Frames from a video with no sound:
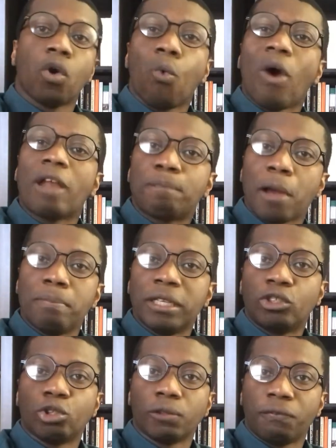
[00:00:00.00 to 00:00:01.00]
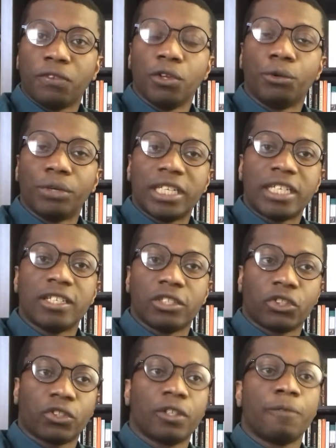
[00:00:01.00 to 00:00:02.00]
what public trust theory
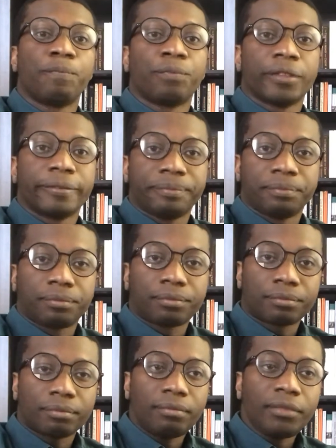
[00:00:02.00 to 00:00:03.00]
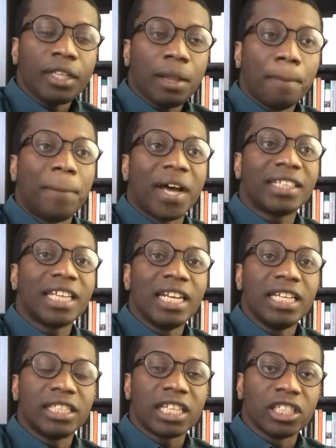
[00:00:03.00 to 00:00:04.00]
is. But it
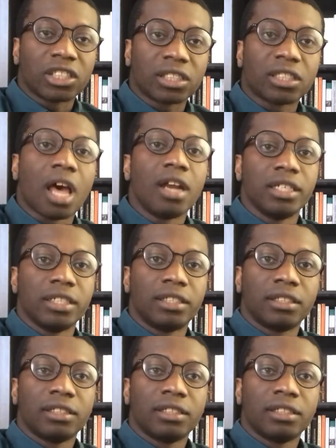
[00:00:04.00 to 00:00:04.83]
is a solid